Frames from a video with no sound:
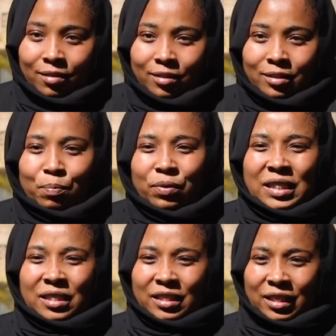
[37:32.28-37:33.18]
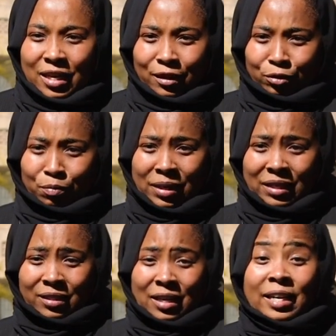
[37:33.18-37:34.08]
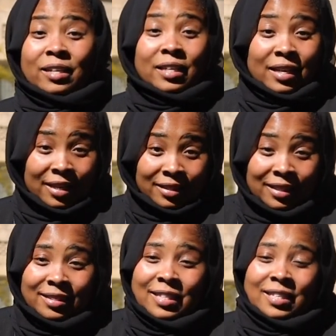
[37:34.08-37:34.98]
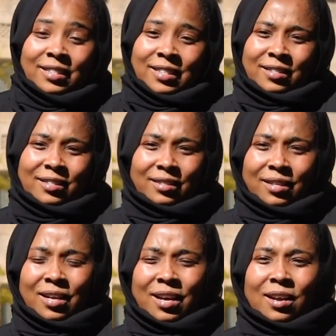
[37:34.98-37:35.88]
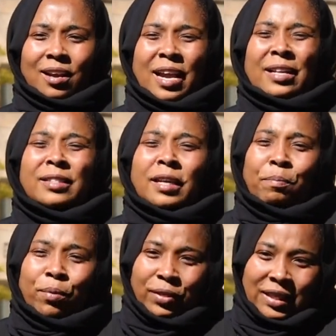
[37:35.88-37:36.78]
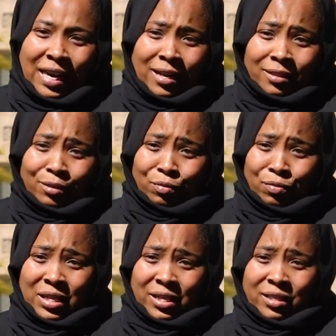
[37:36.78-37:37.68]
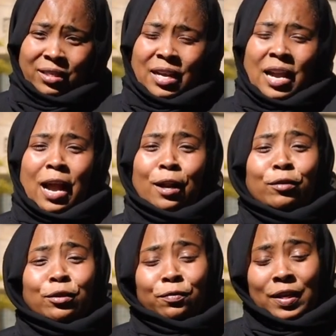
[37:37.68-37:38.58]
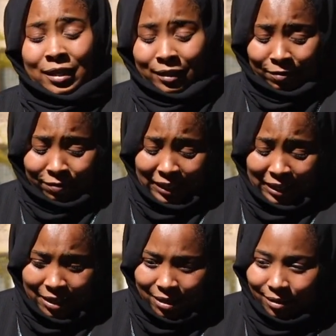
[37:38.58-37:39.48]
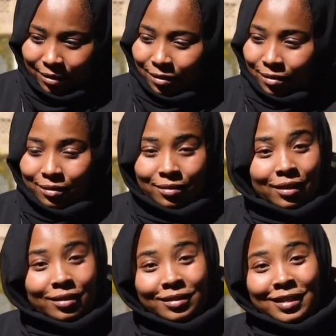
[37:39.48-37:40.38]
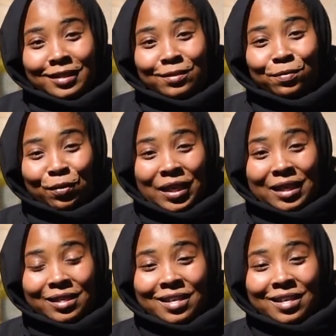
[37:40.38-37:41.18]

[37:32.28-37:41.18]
supporting gigantomastia, like the cancer centers, and support us through that. A lot of us are very successful